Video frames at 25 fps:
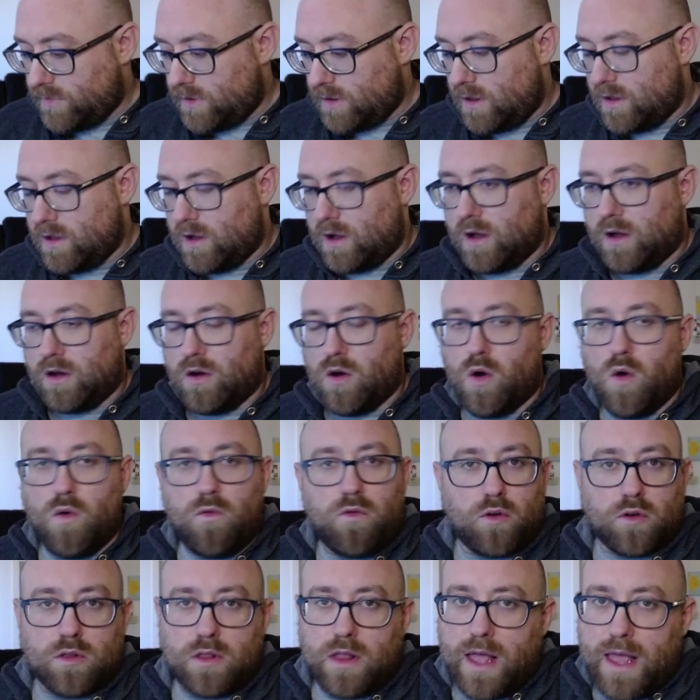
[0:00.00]

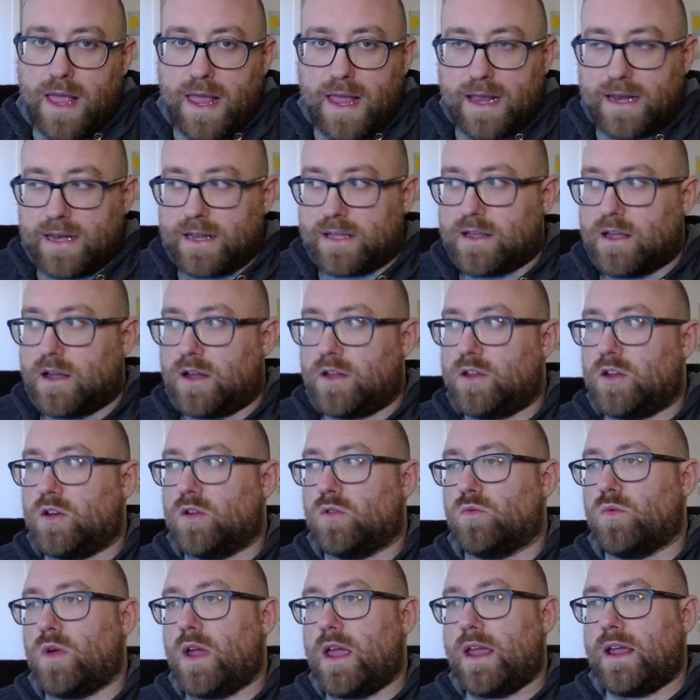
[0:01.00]
overlay to cut your
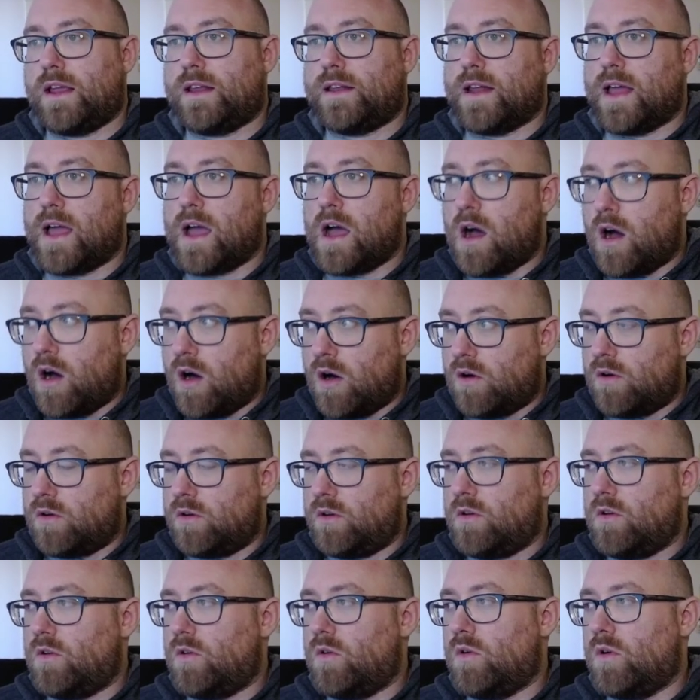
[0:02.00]
rake down,
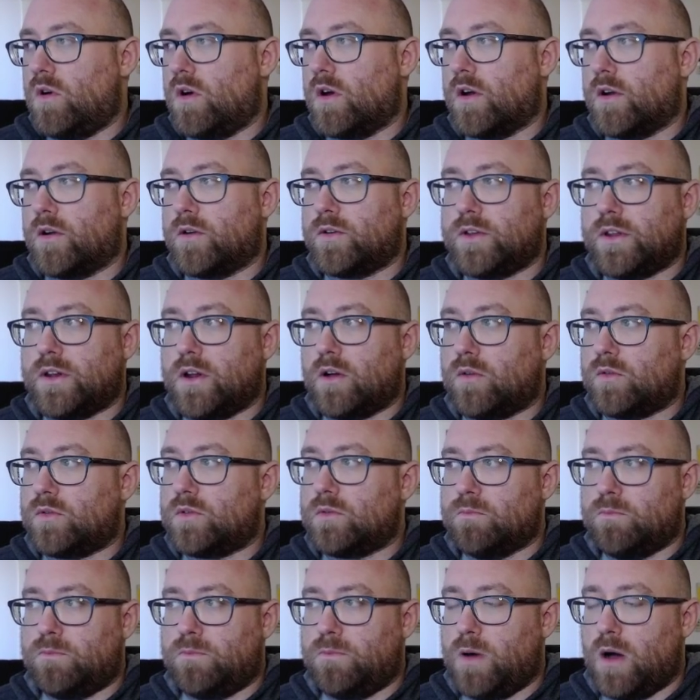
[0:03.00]
or
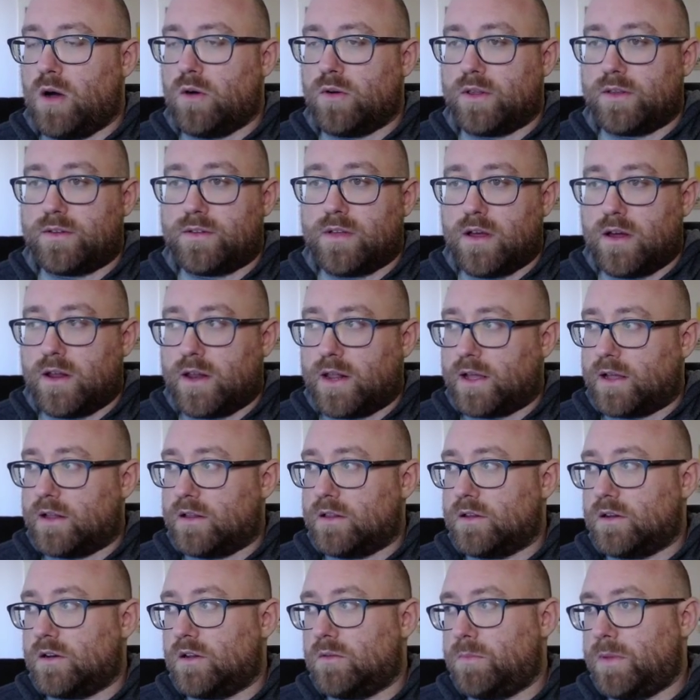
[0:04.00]
bonus hunting a
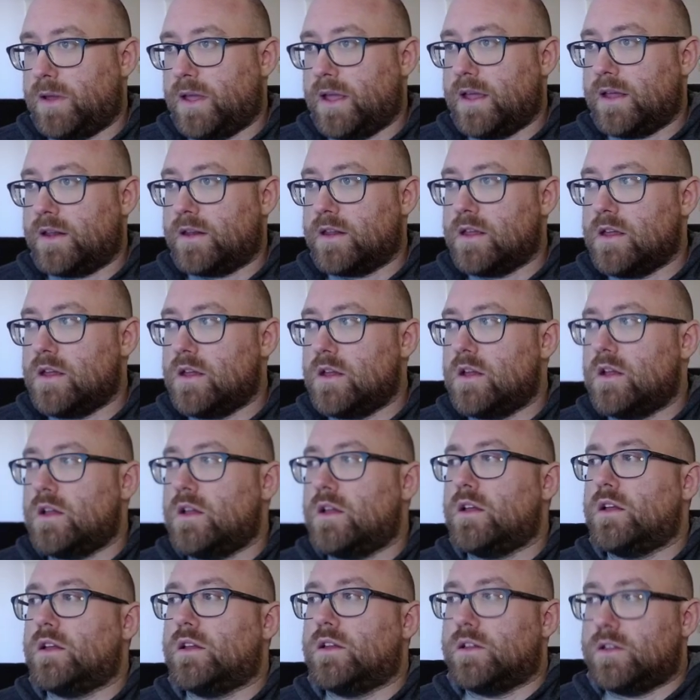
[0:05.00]
little bit
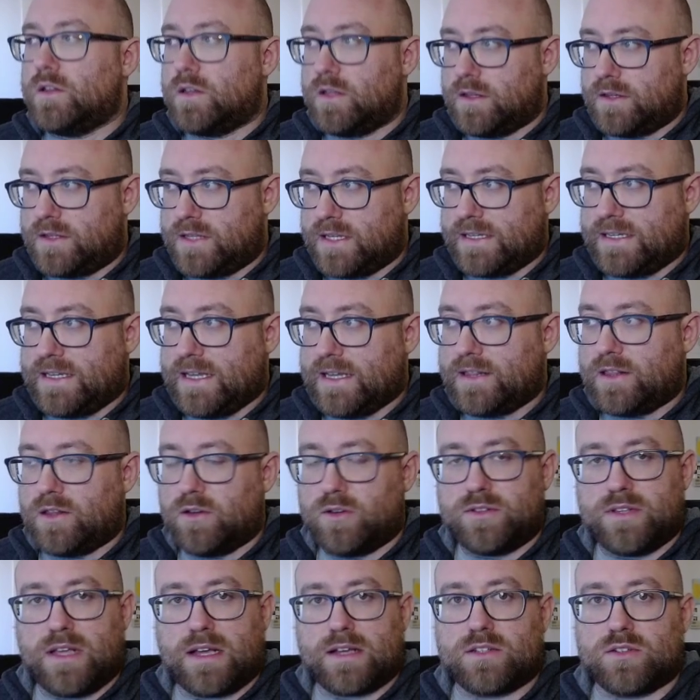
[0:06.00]
to get
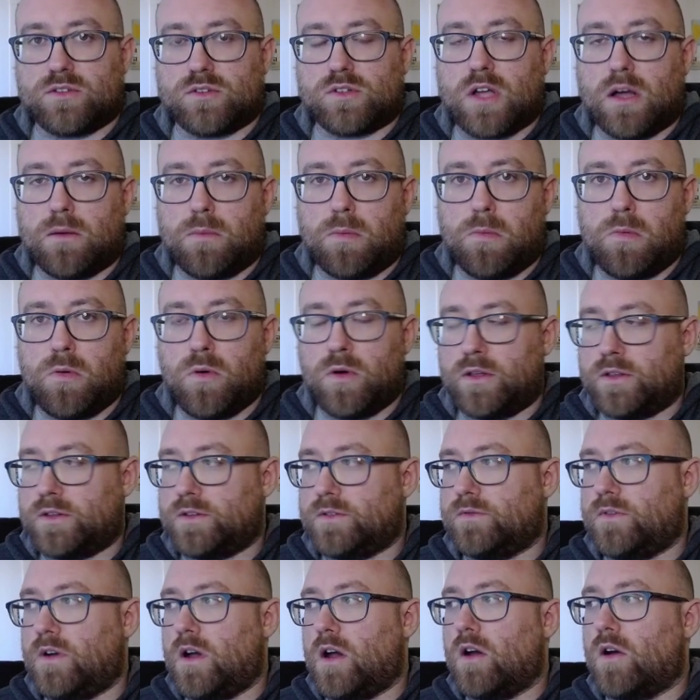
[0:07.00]
those extra couple points
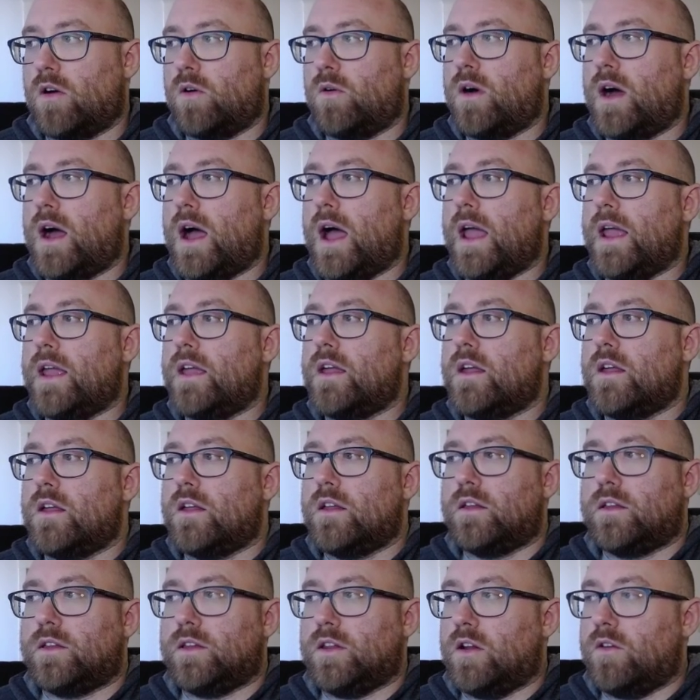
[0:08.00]
of ROI.
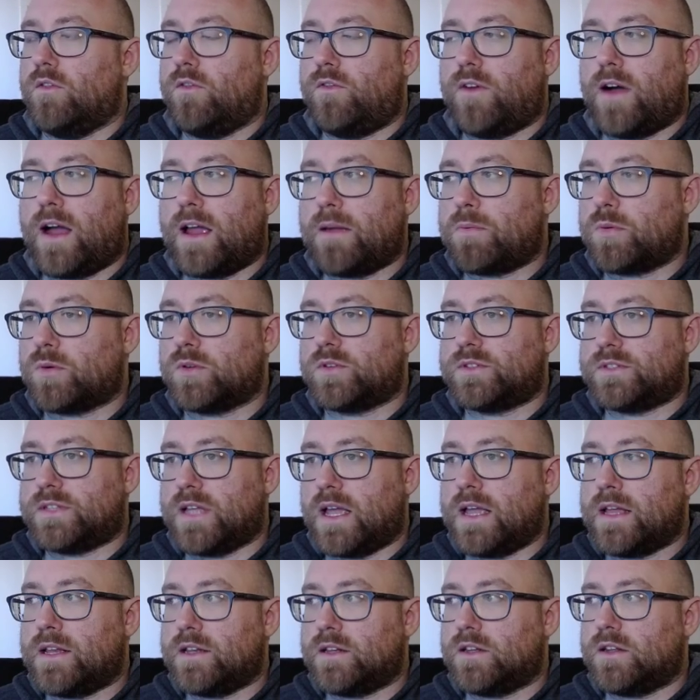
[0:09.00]

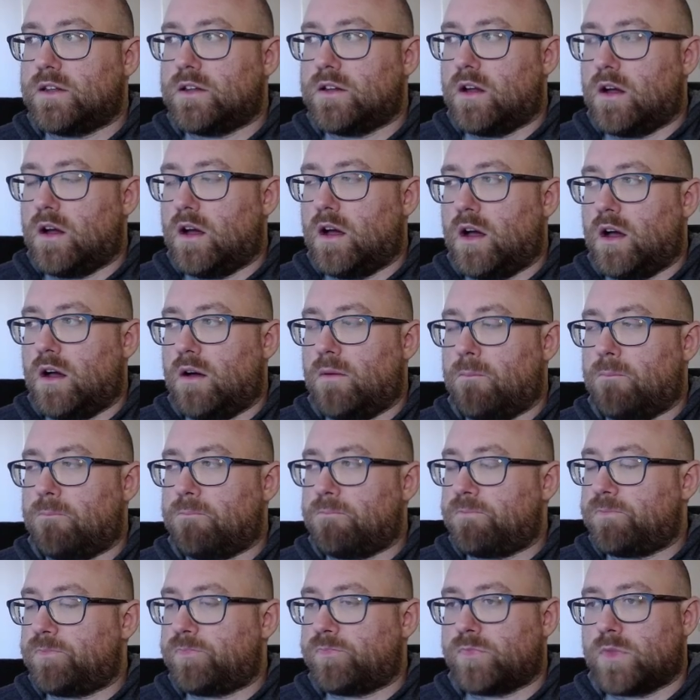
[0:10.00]
5%,
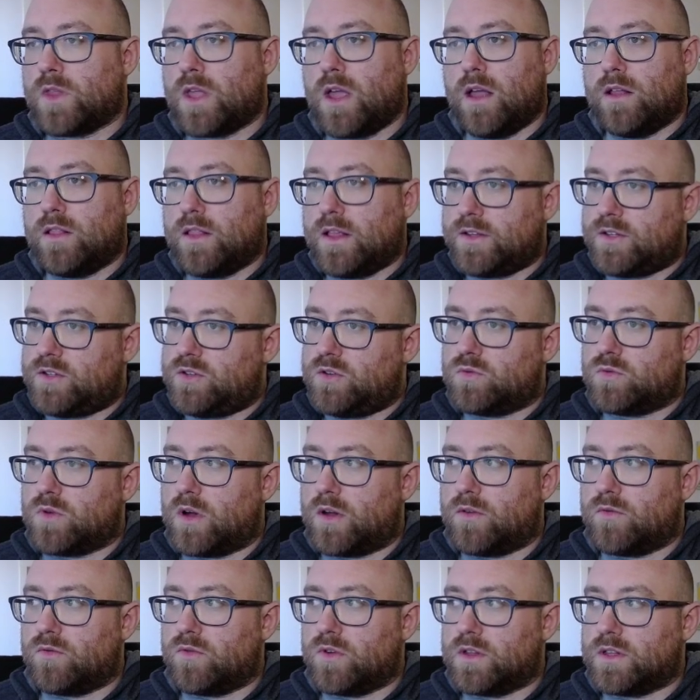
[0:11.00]
unless you
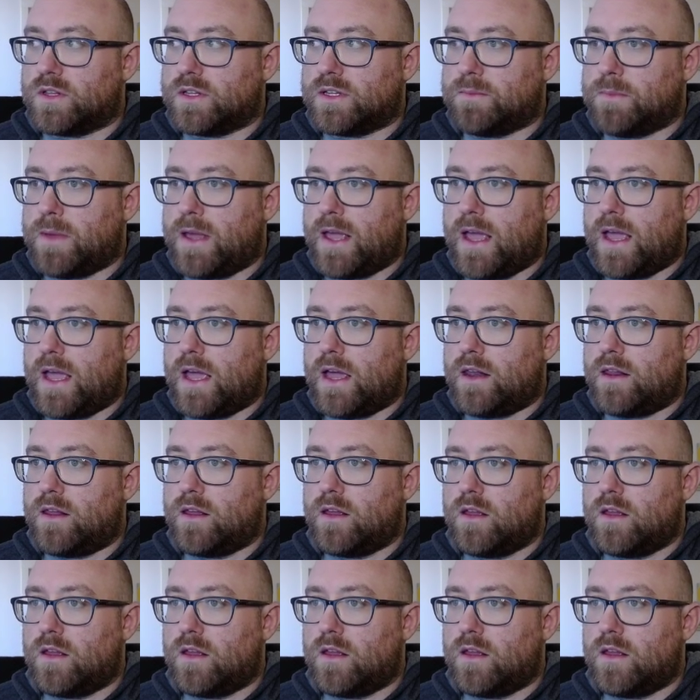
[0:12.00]
run really bad,